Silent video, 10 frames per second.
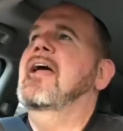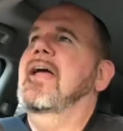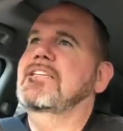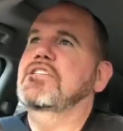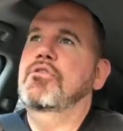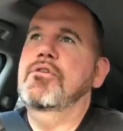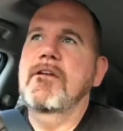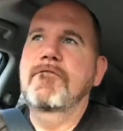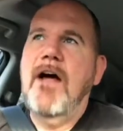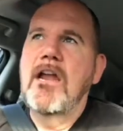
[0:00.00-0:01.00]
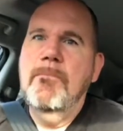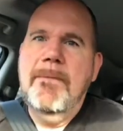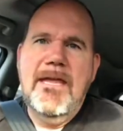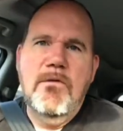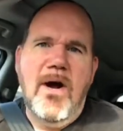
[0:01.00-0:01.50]
And so you can follow
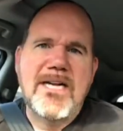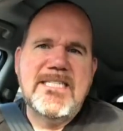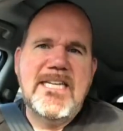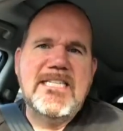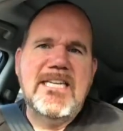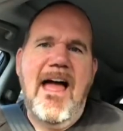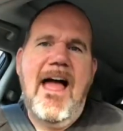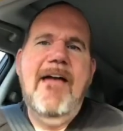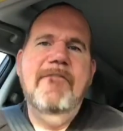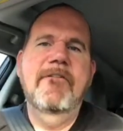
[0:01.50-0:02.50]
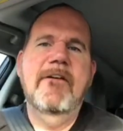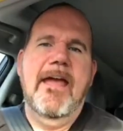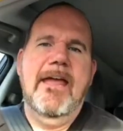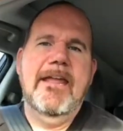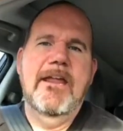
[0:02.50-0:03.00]
me and watch these live
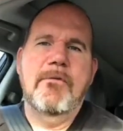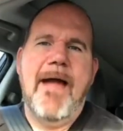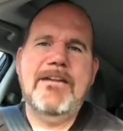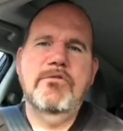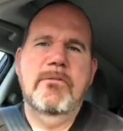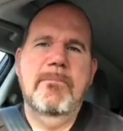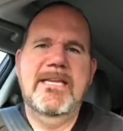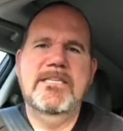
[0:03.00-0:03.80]
and interact with me.